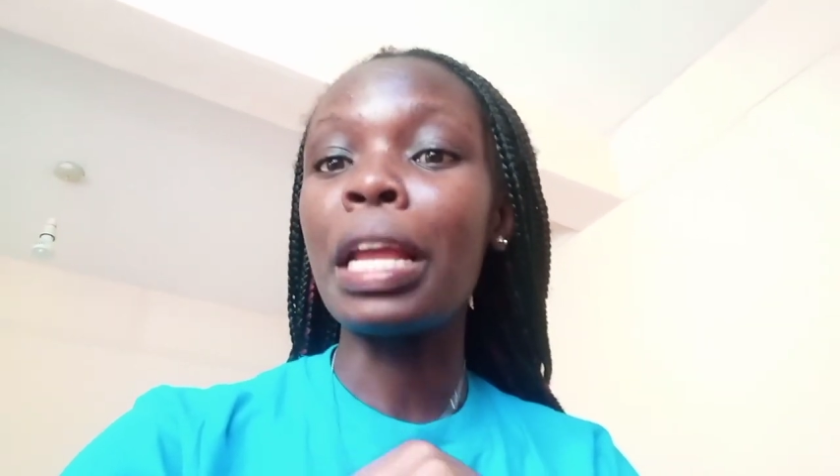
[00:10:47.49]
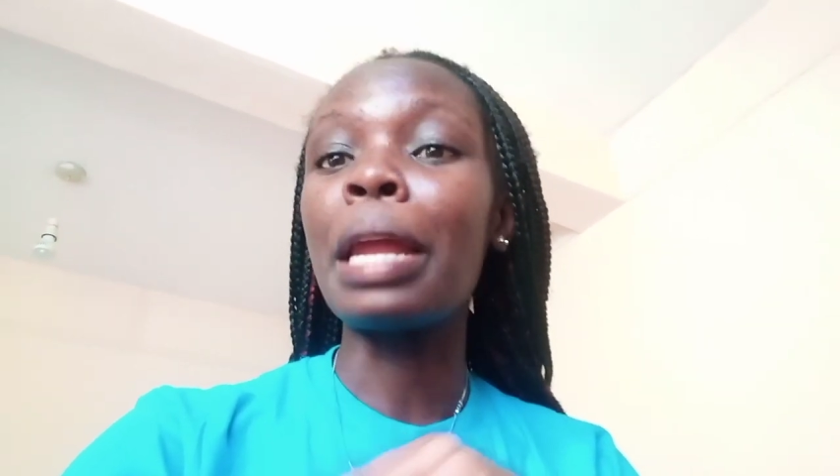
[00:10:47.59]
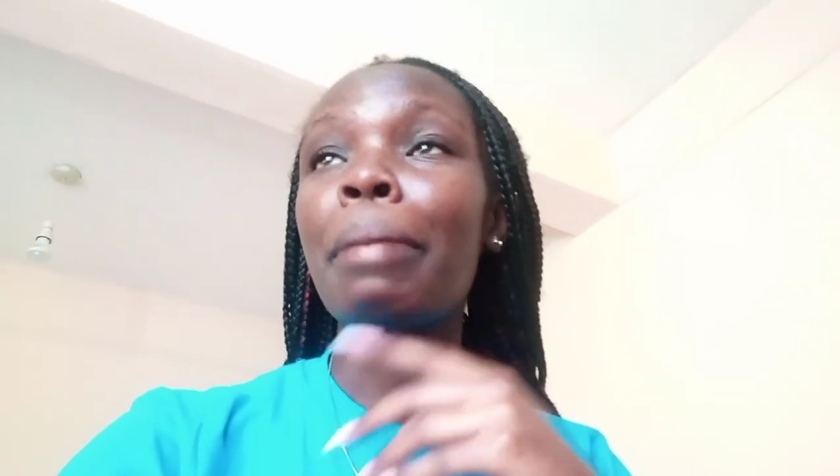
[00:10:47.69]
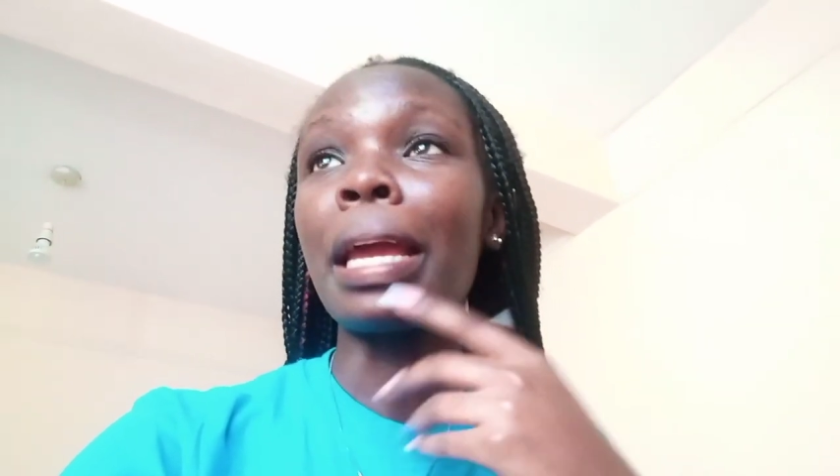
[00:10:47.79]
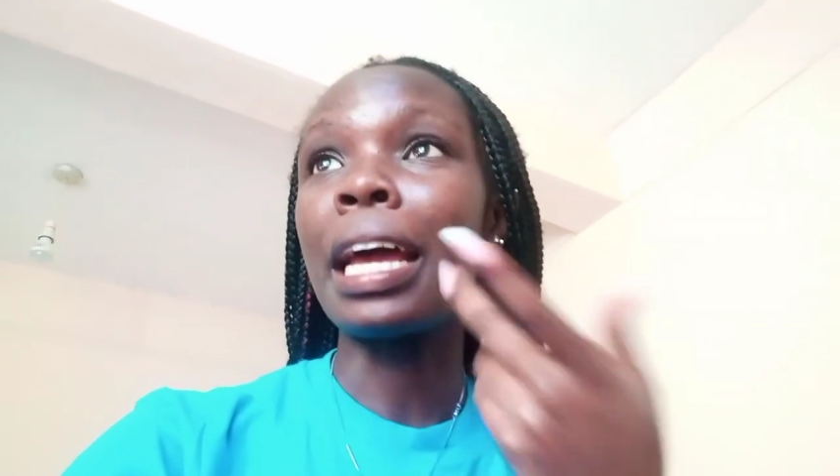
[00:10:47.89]

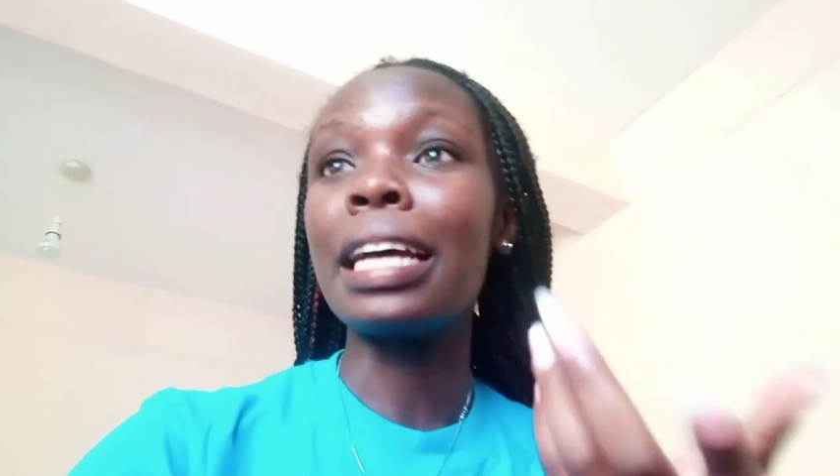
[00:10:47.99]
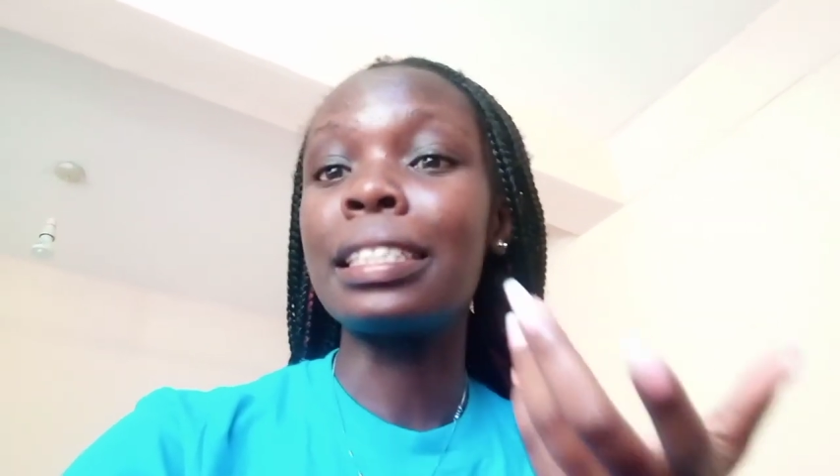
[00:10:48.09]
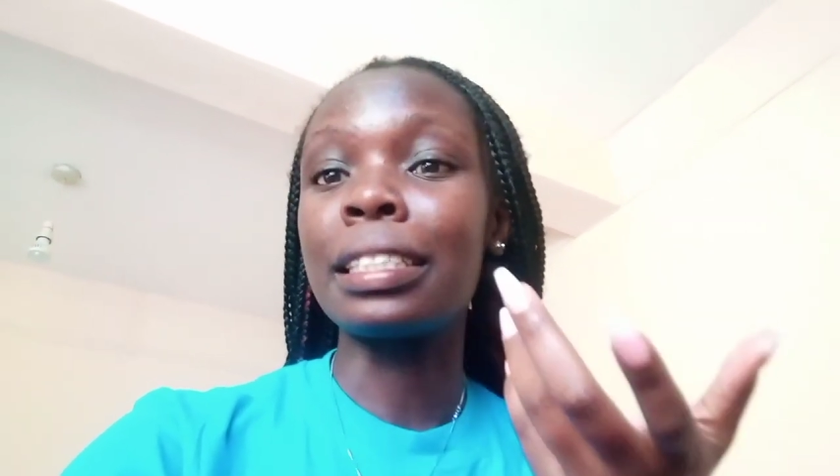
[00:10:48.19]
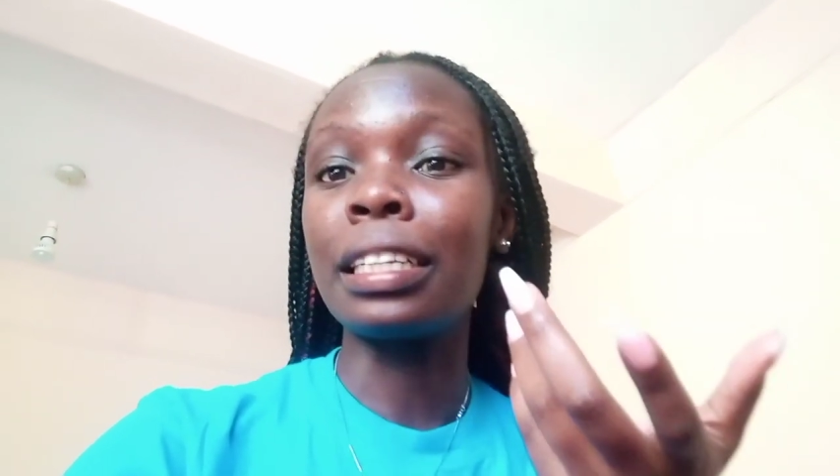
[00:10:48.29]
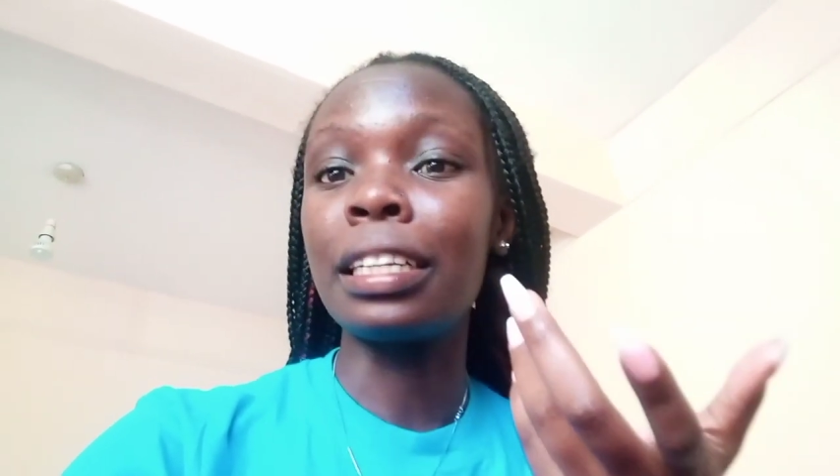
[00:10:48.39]
and my
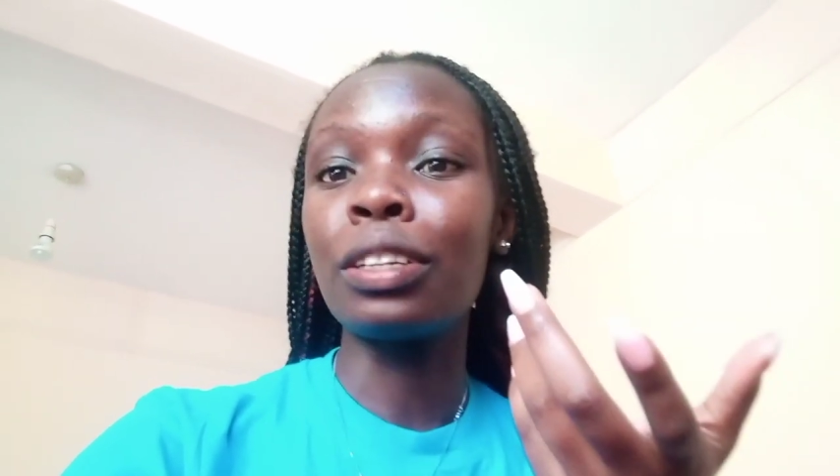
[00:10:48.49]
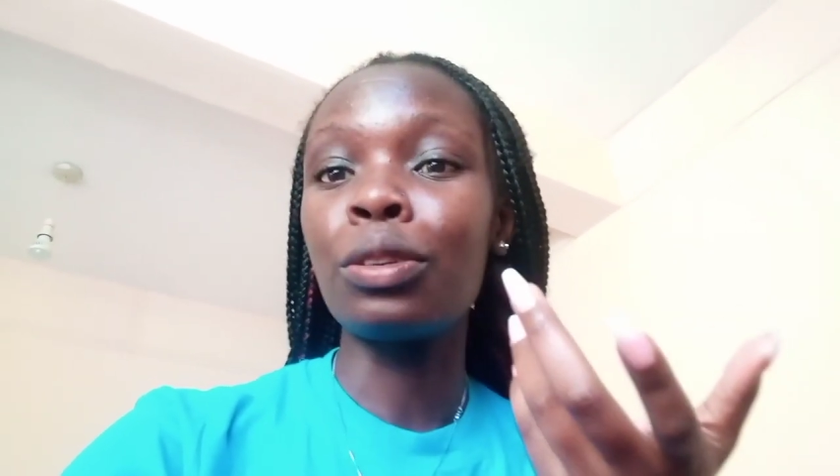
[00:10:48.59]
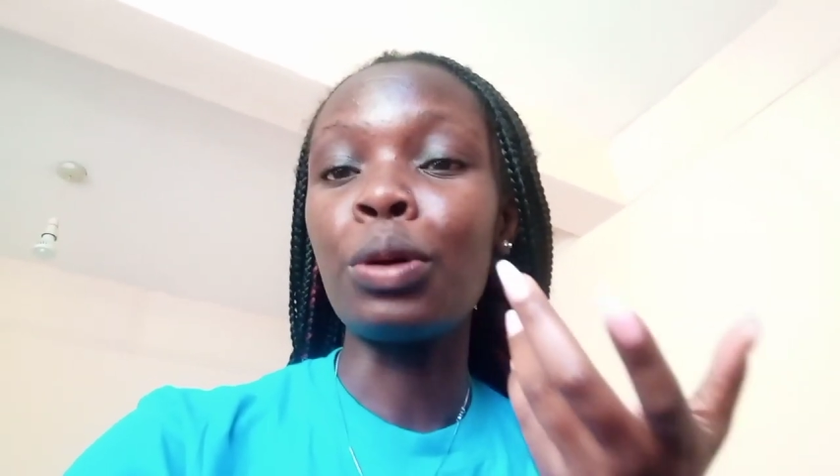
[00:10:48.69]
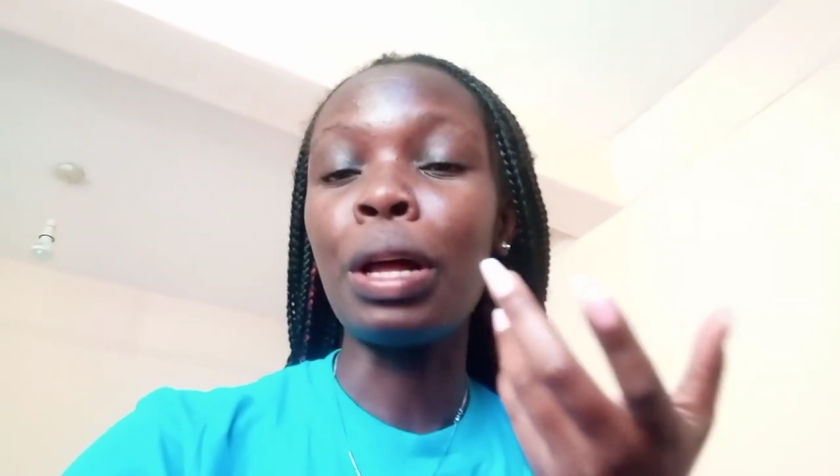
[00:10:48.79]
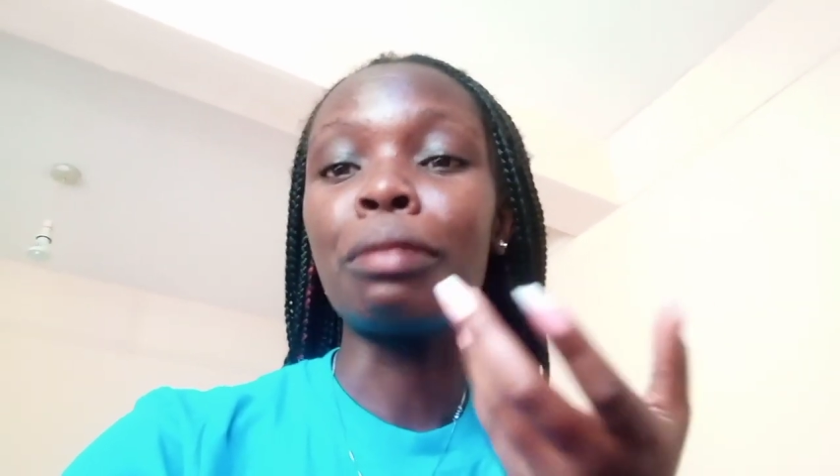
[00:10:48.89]
cousin
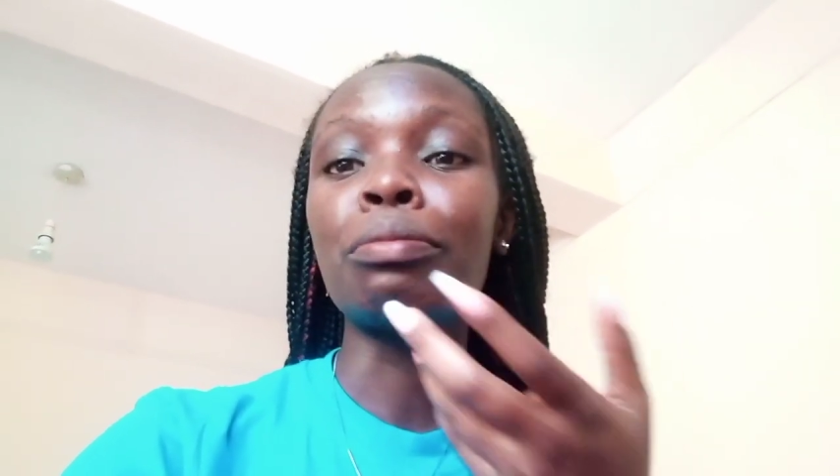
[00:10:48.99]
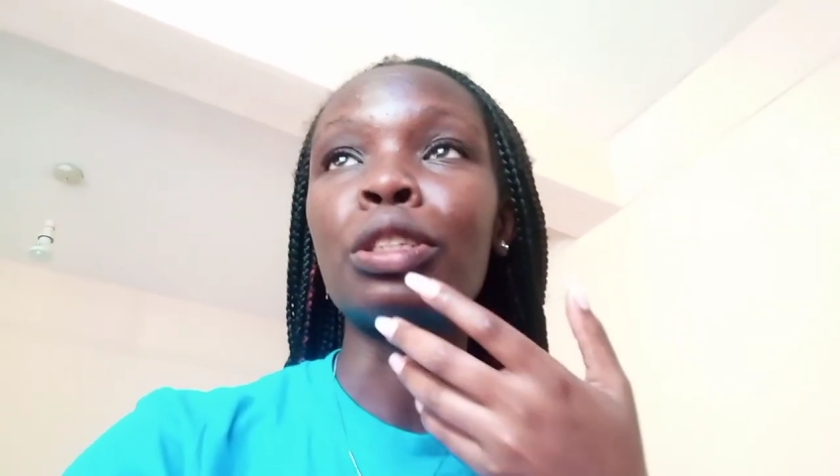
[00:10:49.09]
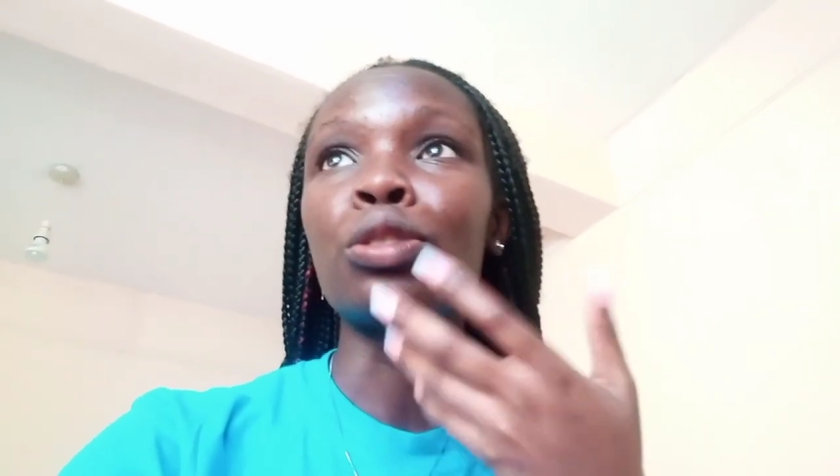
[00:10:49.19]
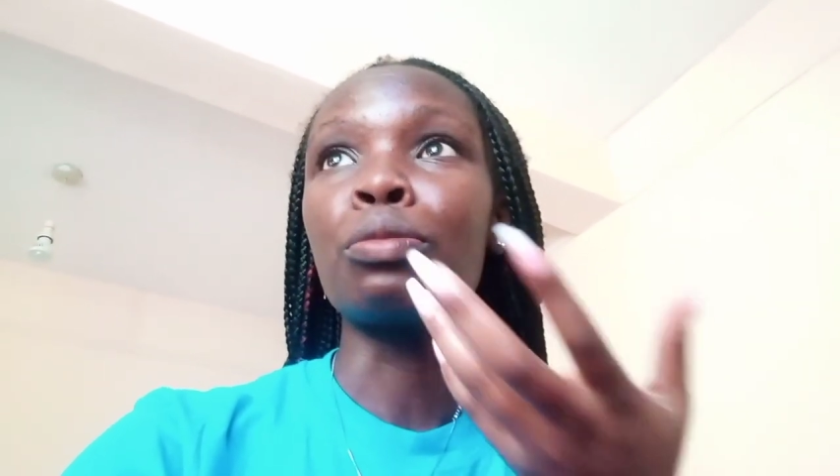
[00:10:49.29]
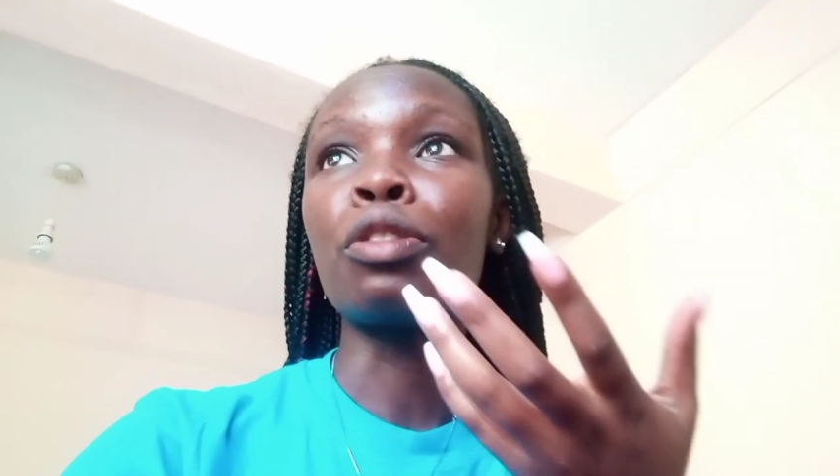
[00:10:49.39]
who helped
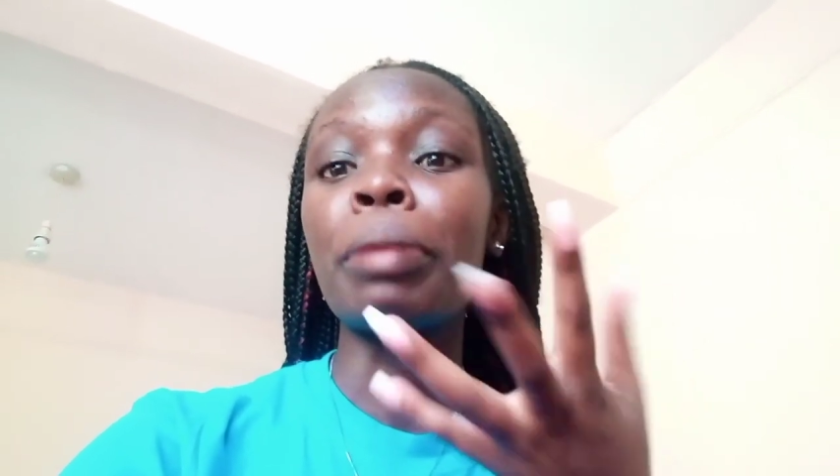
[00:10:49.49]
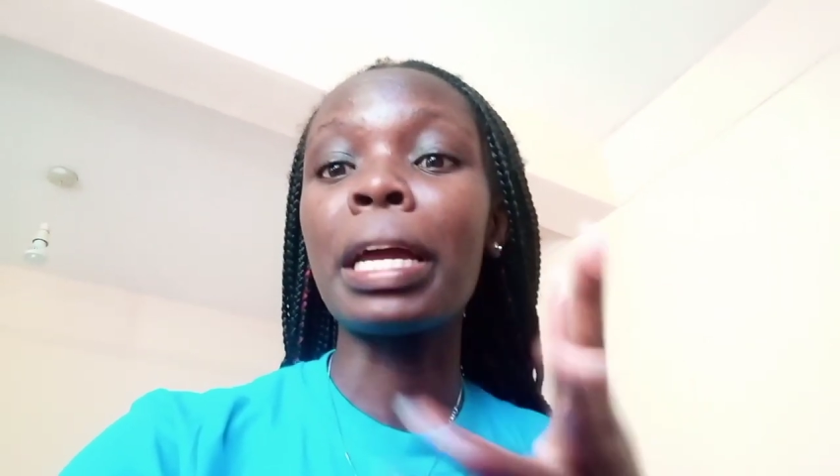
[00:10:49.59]
me to move.